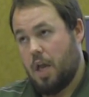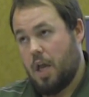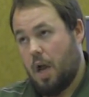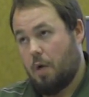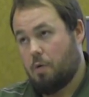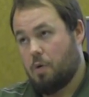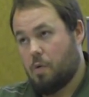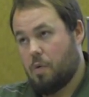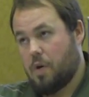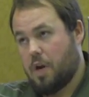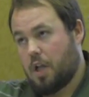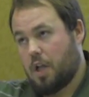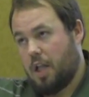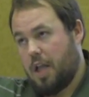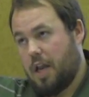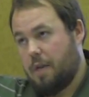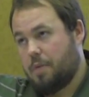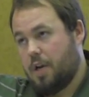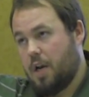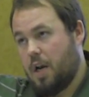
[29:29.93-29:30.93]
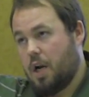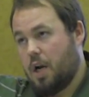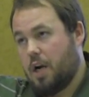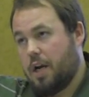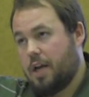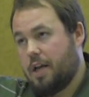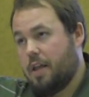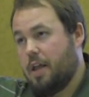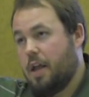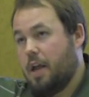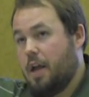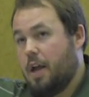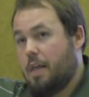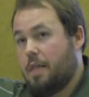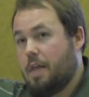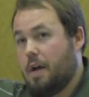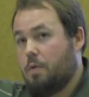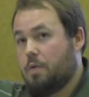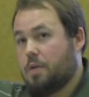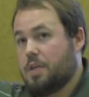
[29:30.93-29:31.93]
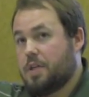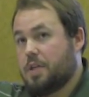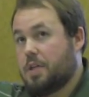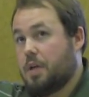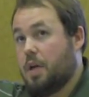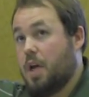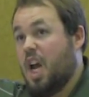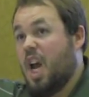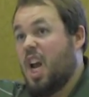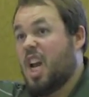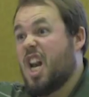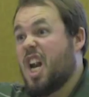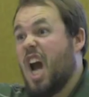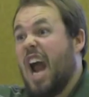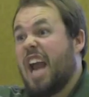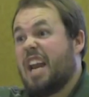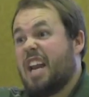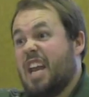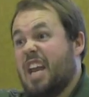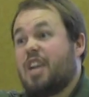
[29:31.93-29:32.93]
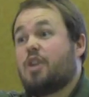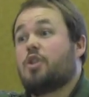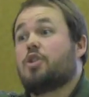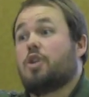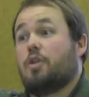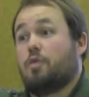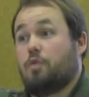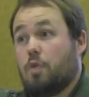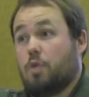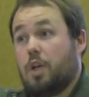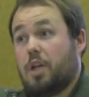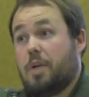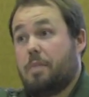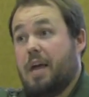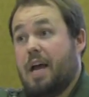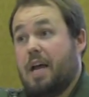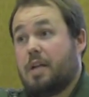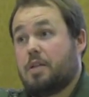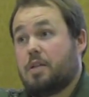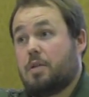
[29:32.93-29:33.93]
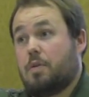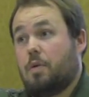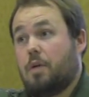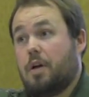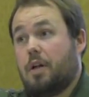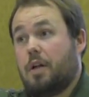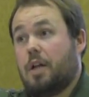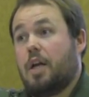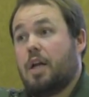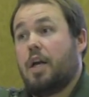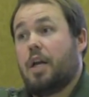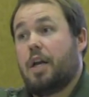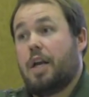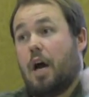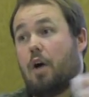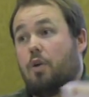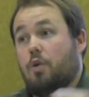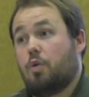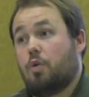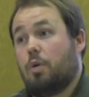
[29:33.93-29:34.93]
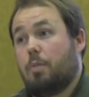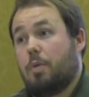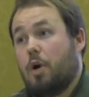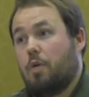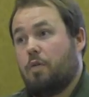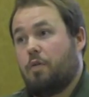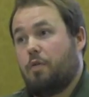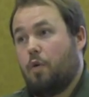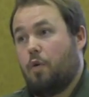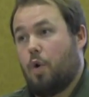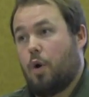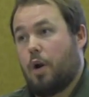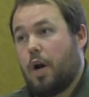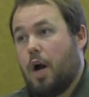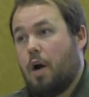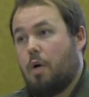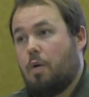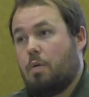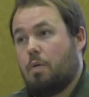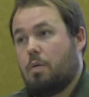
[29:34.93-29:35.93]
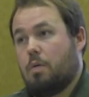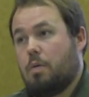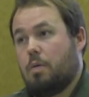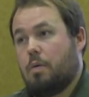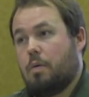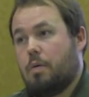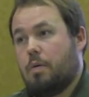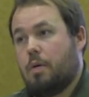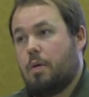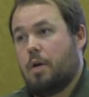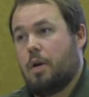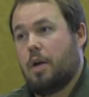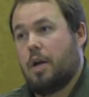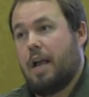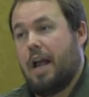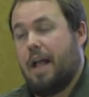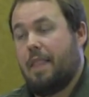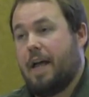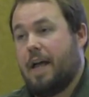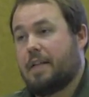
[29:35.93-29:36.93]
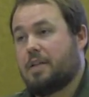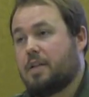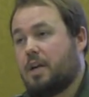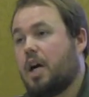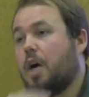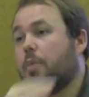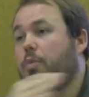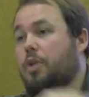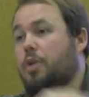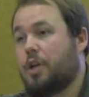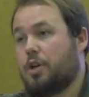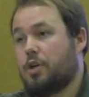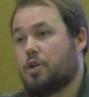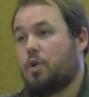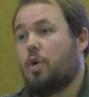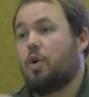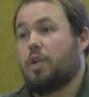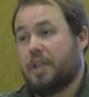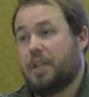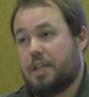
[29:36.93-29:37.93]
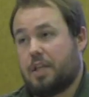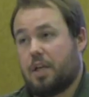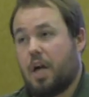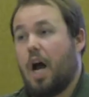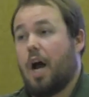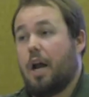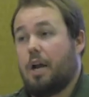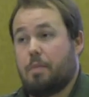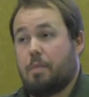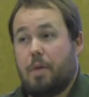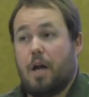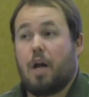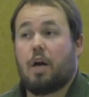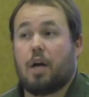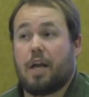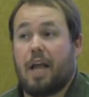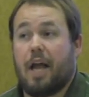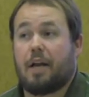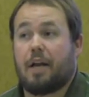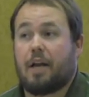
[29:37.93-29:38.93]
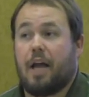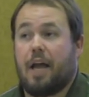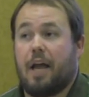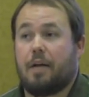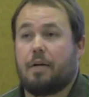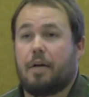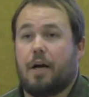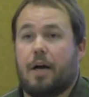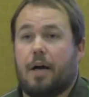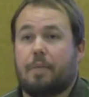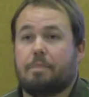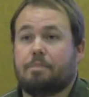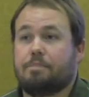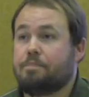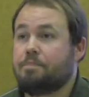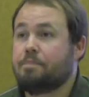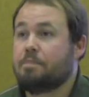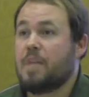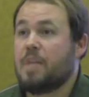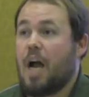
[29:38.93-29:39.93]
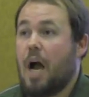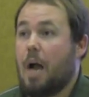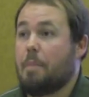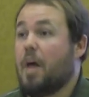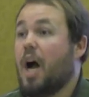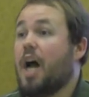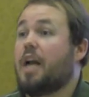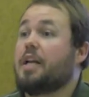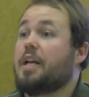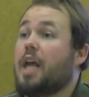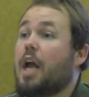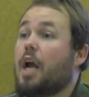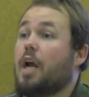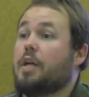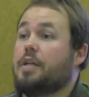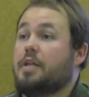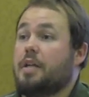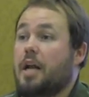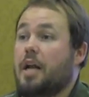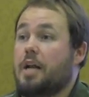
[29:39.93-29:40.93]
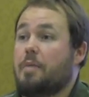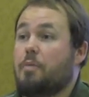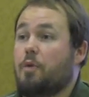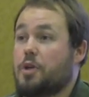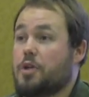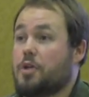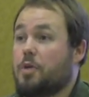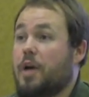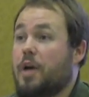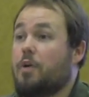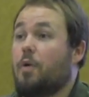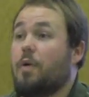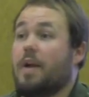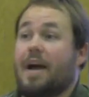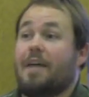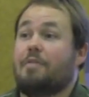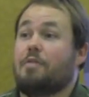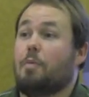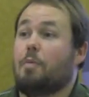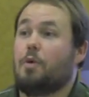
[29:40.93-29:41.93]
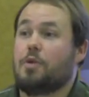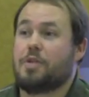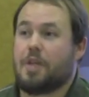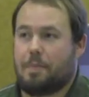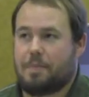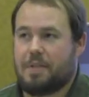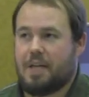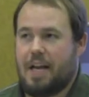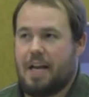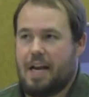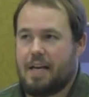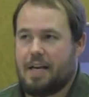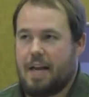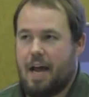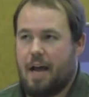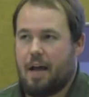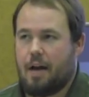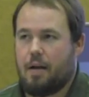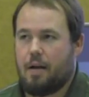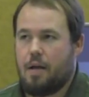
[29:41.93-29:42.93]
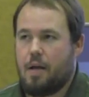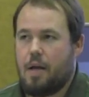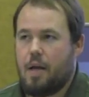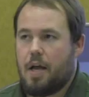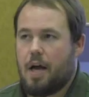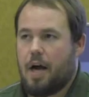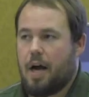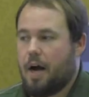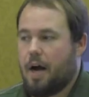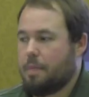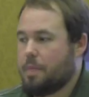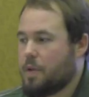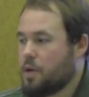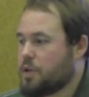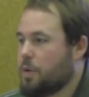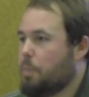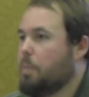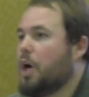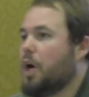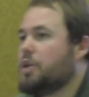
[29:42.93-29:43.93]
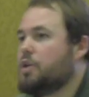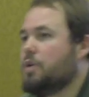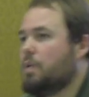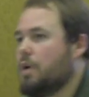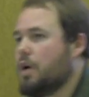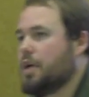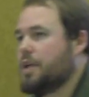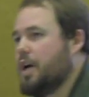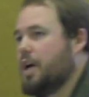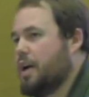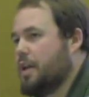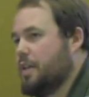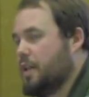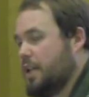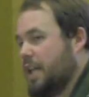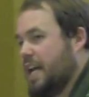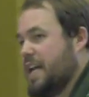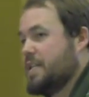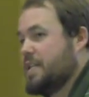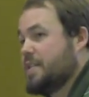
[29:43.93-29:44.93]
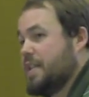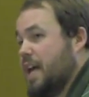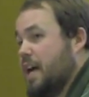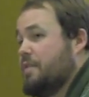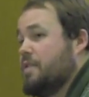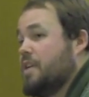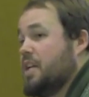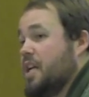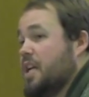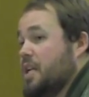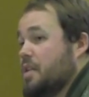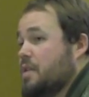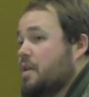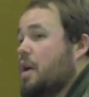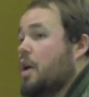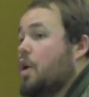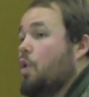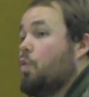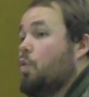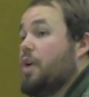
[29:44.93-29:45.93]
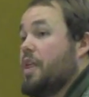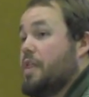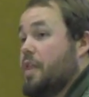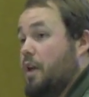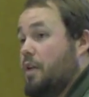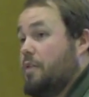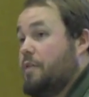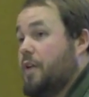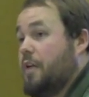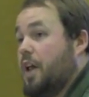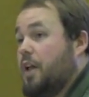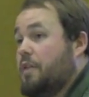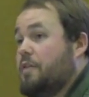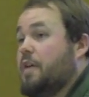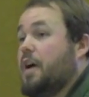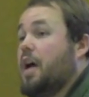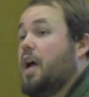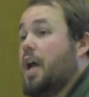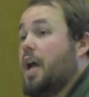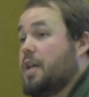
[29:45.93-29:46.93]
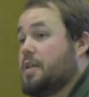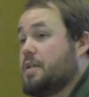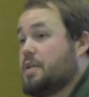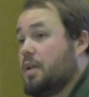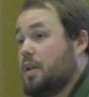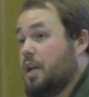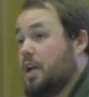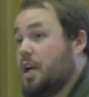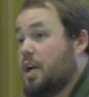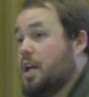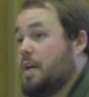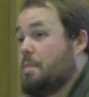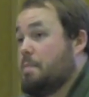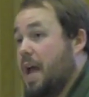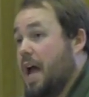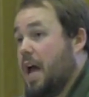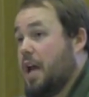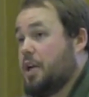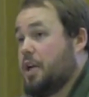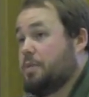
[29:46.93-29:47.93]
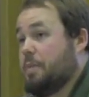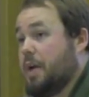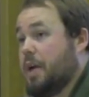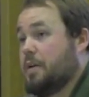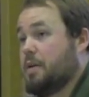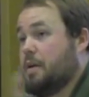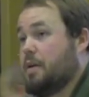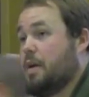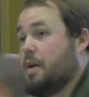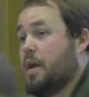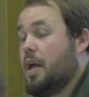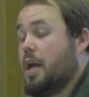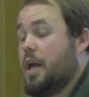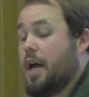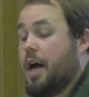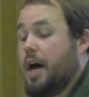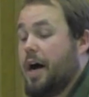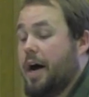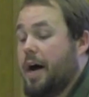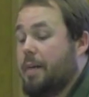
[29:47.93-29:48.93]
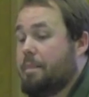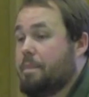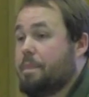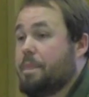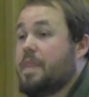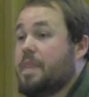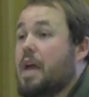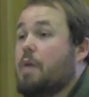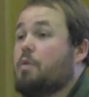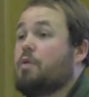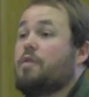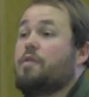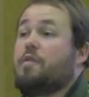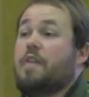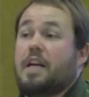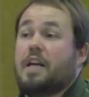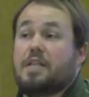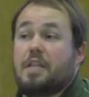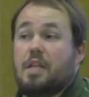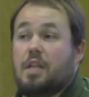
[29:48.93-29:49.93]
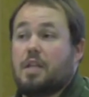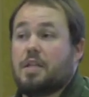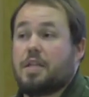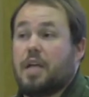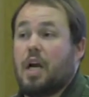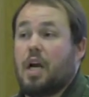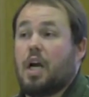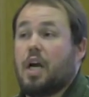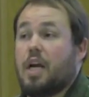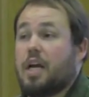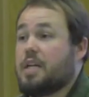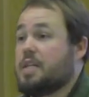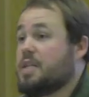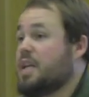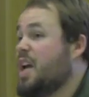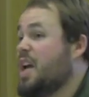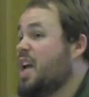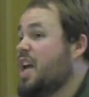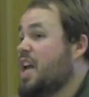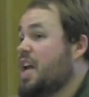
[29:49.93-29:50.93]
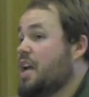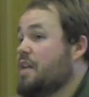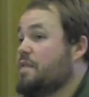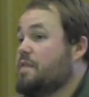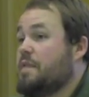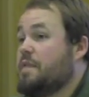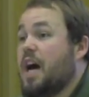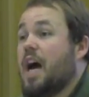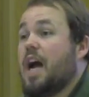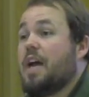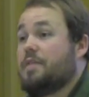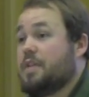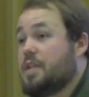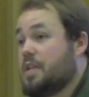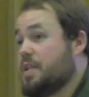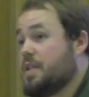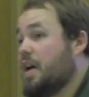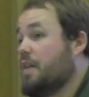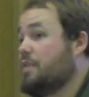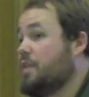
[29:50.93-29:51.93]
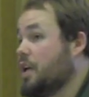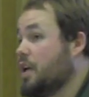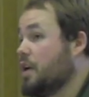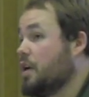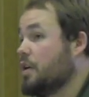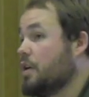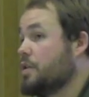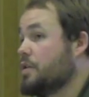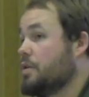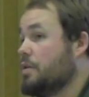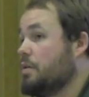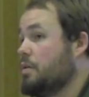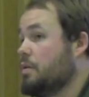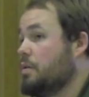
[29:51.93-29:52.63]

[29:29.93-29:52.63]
And we reclaimed an area that was nine acres of really bad soil down to about four now. And that's a couple years old. It's gotten better yet. I, um, I'm not in Carrington anymore, so I don't have the most up-to-date data. Um, there's a bunch of work done in the late 70s with alfalfa and salinity management. Um, they were fixing these areas in five to seven years.